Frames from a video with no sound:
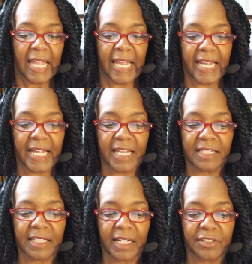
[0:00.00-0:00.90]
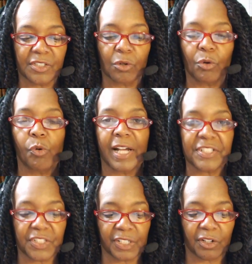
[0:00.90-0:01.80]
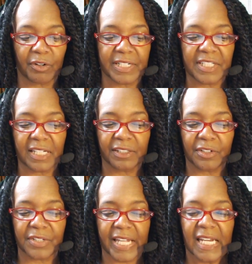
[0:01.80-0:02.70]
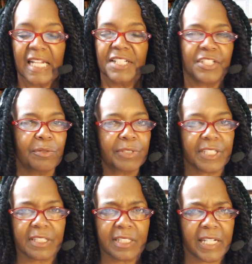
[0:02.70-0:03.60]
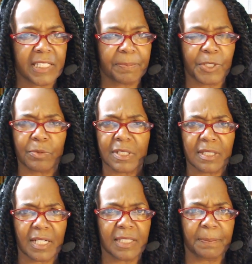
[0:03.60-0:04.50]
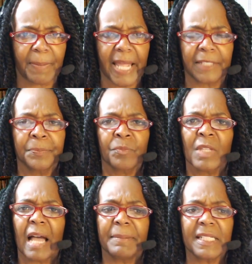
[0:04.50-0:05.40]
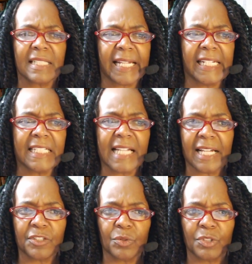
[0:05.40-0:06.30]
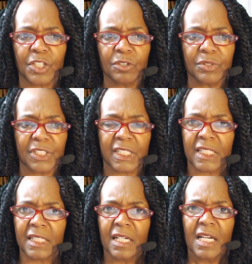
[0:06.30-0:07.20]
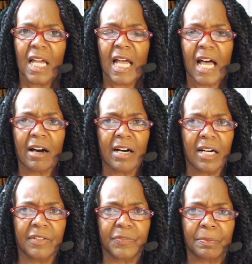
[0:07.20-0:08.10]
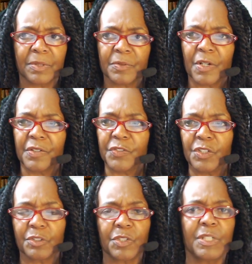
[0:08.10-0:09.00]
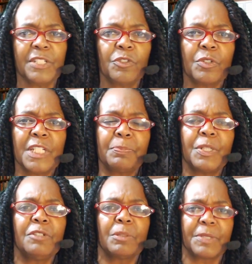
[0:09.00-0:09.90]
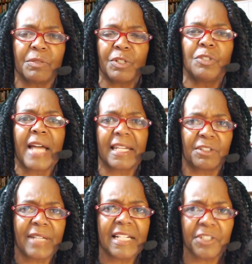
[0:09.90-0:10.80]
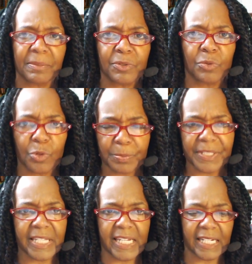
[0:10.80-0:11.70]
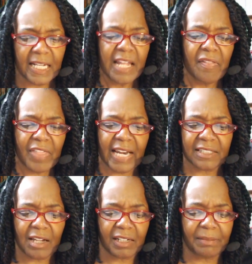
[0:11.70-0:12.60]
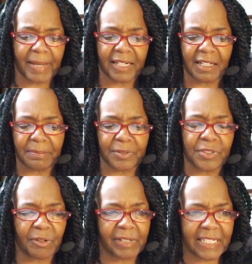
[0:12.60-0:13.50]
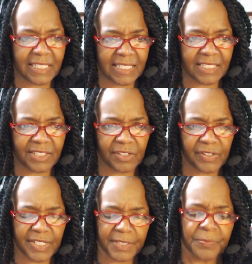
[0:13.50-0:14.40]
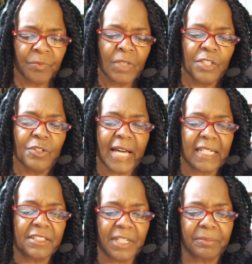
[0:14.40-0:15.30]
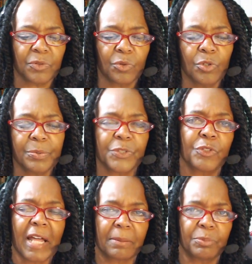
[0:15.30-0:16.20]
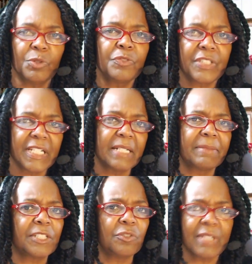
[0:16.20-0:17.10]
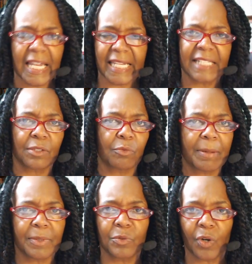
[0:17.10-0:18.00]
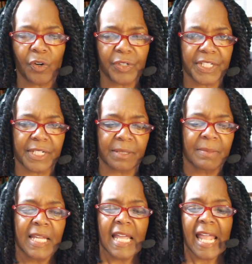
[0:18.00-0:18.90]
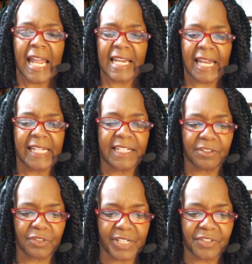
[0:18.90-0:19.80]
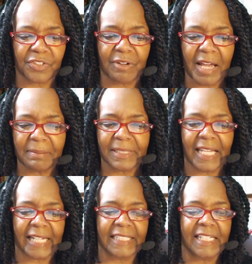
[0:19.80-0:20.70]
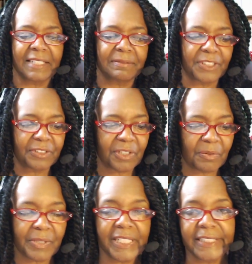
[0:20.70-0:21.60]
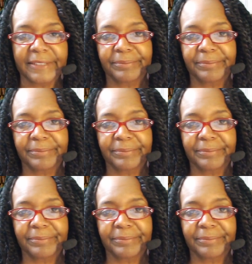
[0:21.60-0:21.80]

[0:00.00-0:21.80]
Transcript: And uh, you know, questioning her and telling her that she was a sus, she was suspect. I mean, it's like he's got you guilty of of you know, so he he's putting you in a position where you got to do that jump through hoops thing that I talked about a couple years ago when I did that series. You got to jump through hoops to try to prove to him that you're not like the women who hurt him and that he can trust you. I'd be like, nigga, you know what?